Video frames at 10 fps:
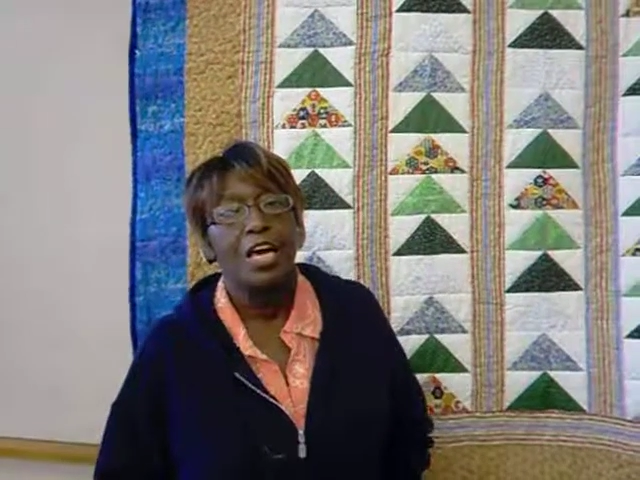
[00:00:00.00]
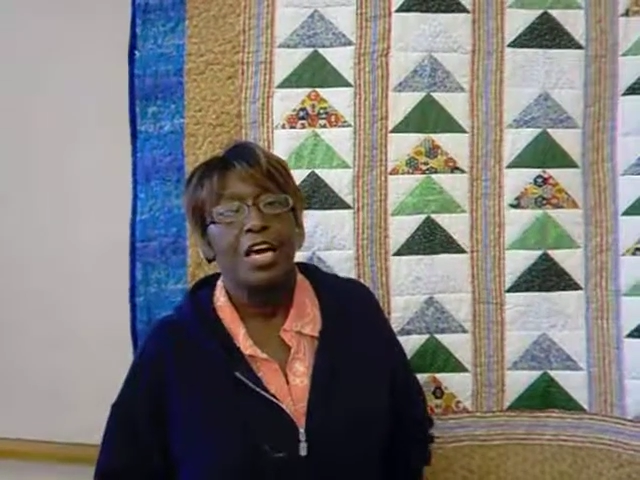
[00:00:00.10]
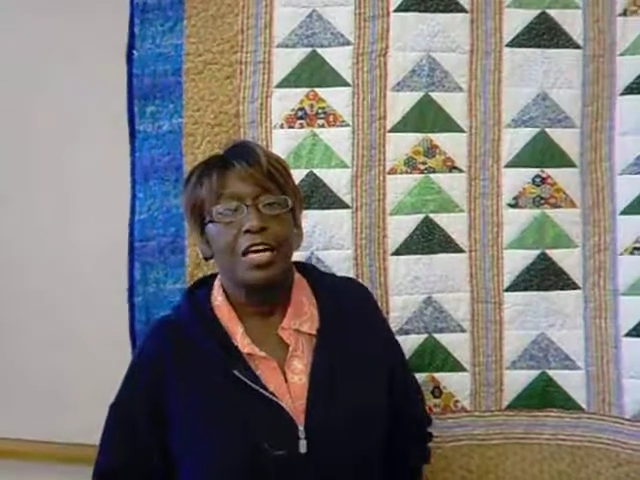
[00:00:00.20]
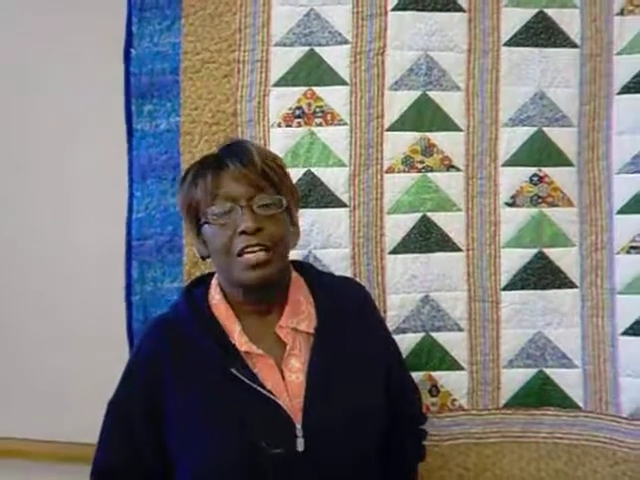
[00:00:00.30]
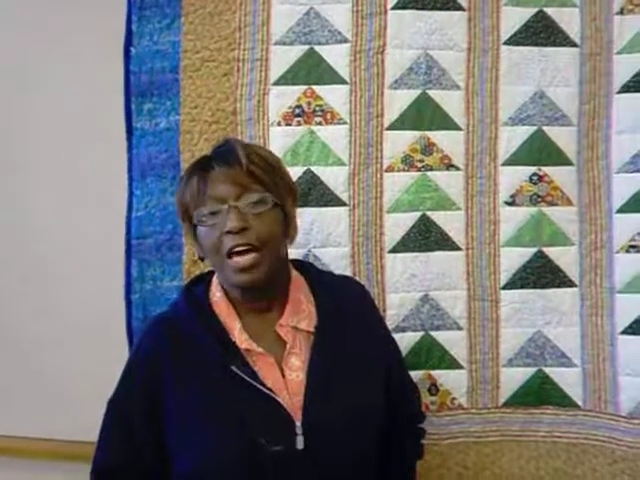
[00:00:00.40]

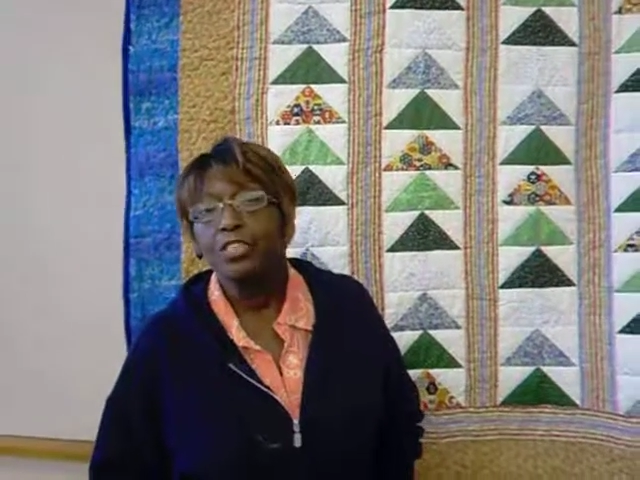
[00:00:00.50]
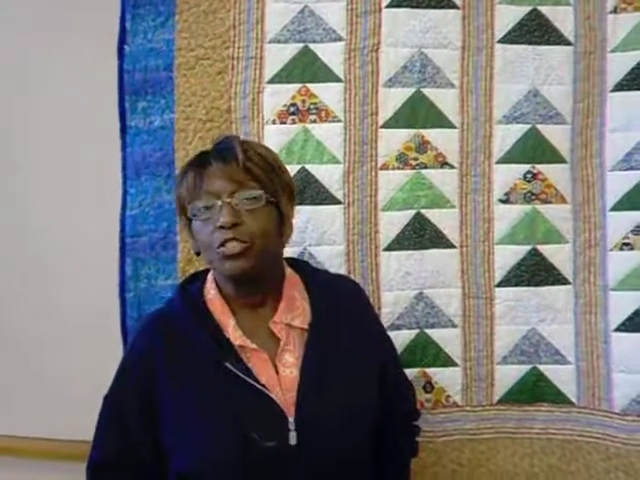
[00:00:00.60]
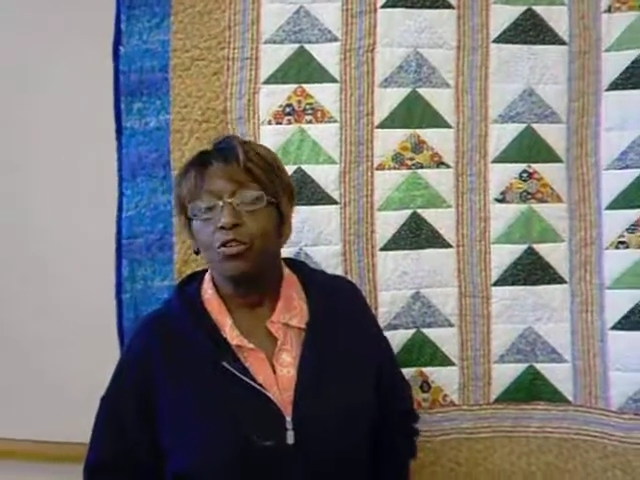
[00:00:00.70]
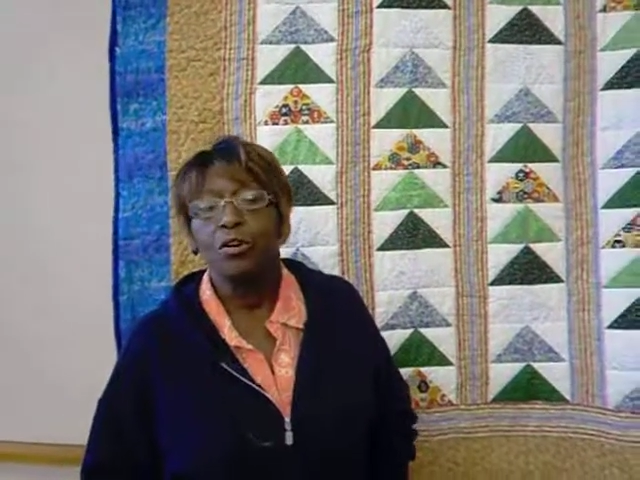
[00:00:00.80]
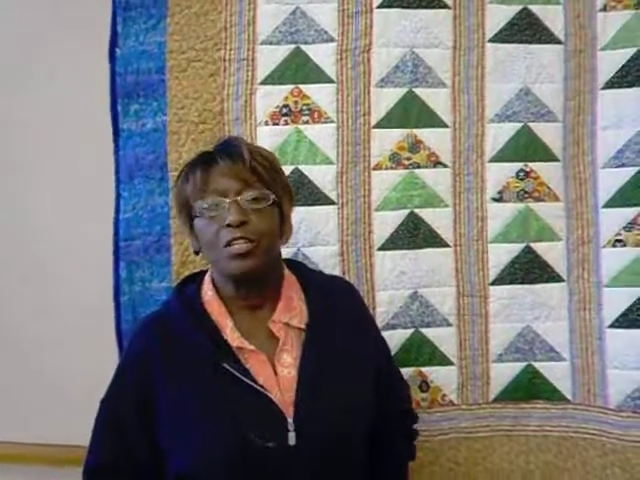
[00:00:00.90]
And I
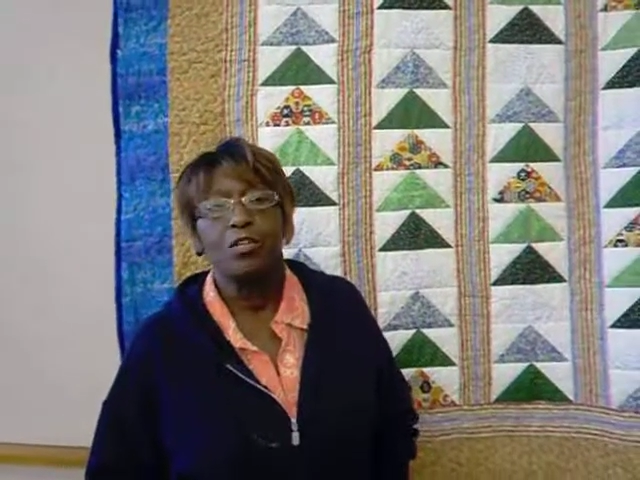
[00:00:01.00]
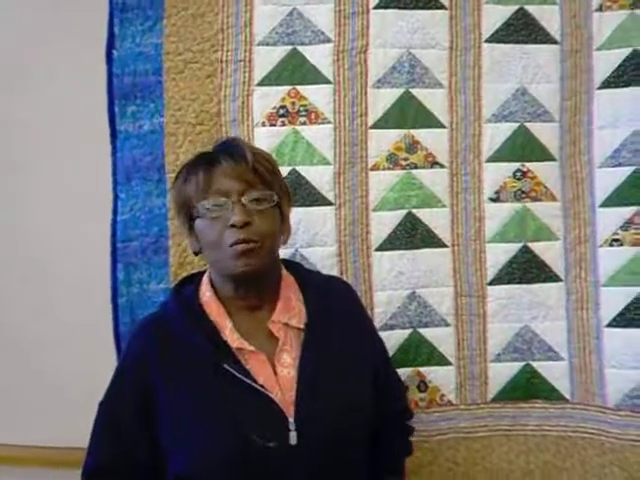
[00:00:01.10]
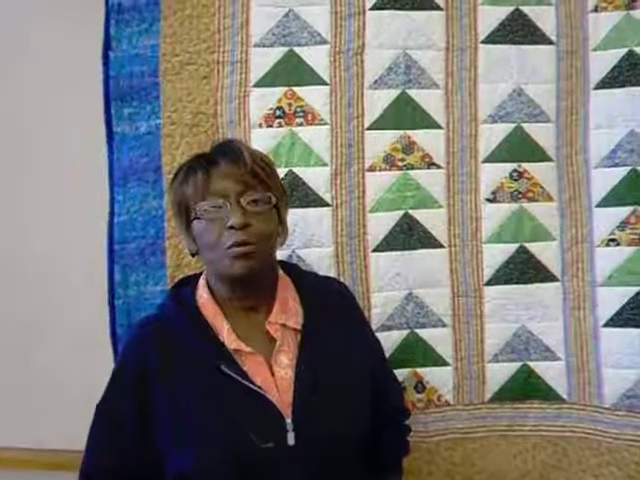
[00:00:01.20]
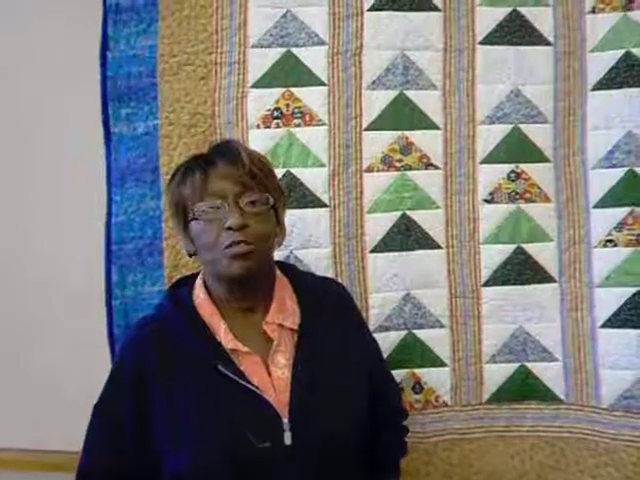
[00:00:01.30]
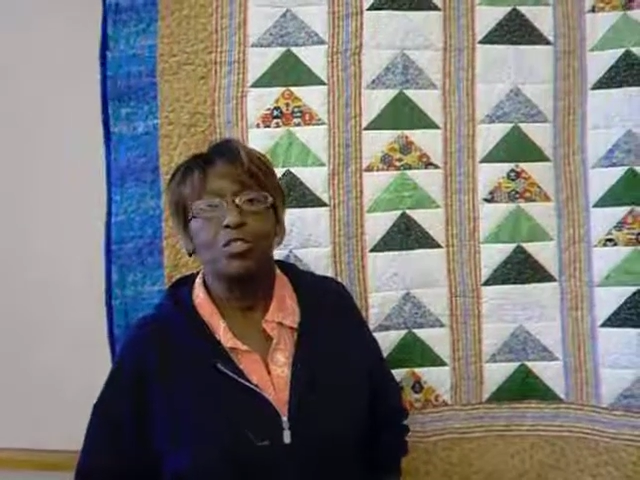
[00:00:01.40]
started
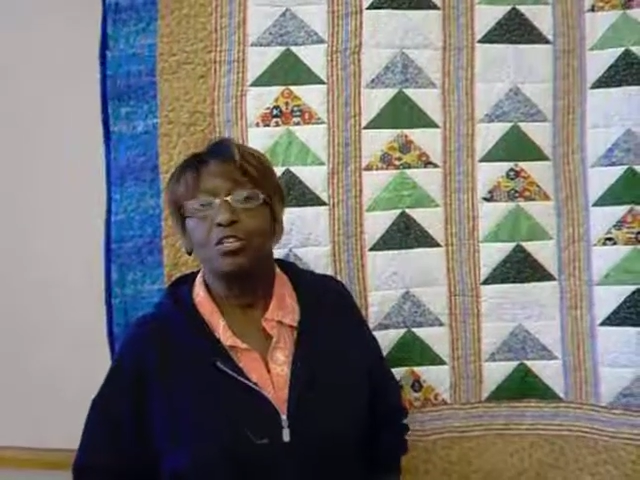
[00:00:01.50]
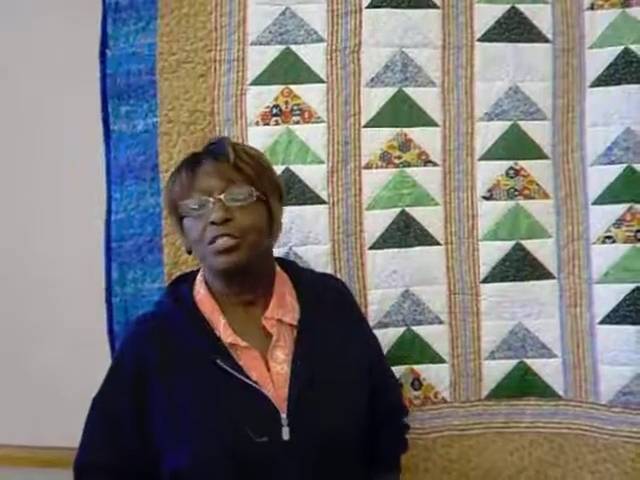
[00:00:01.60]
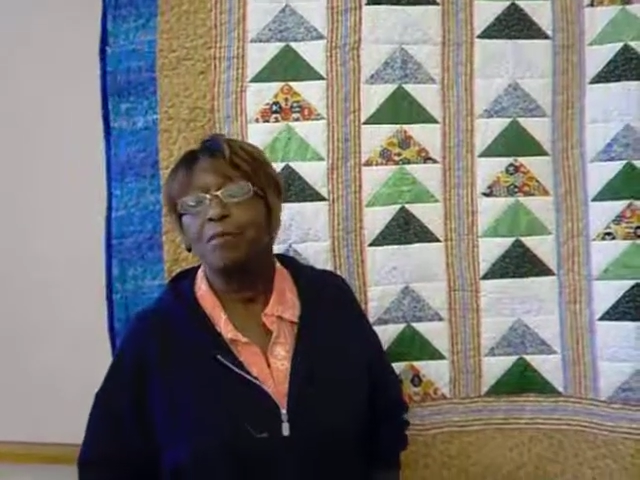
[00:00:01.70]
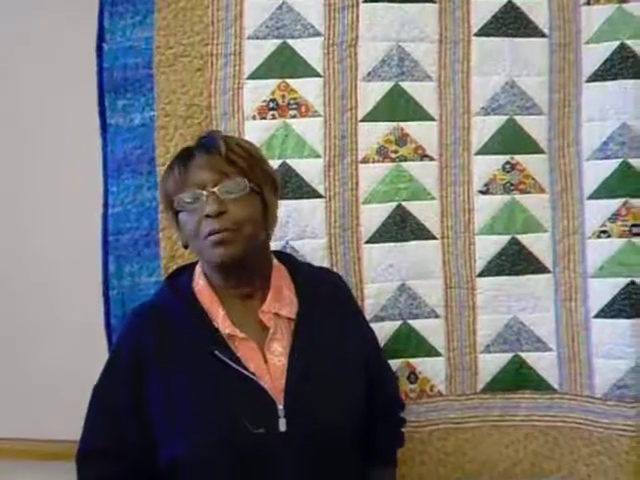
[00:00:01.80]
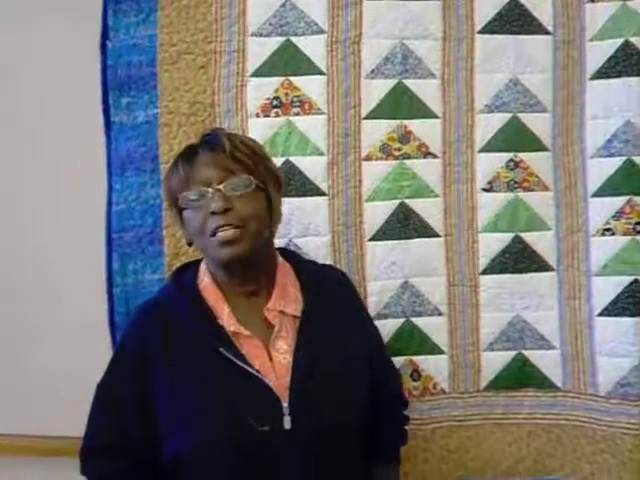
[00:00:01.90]
quilting because
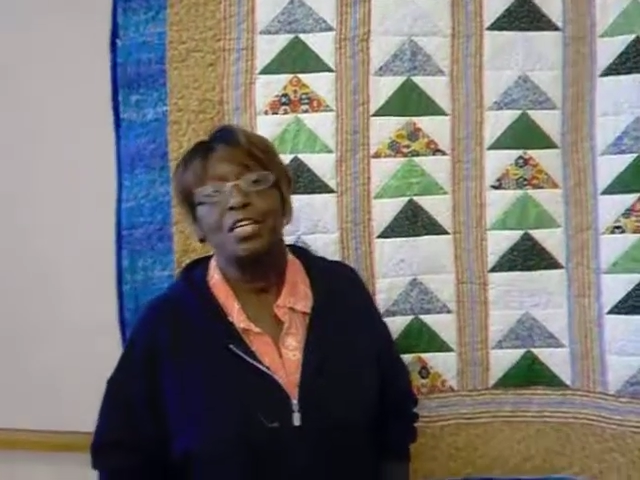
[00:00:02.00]
I've been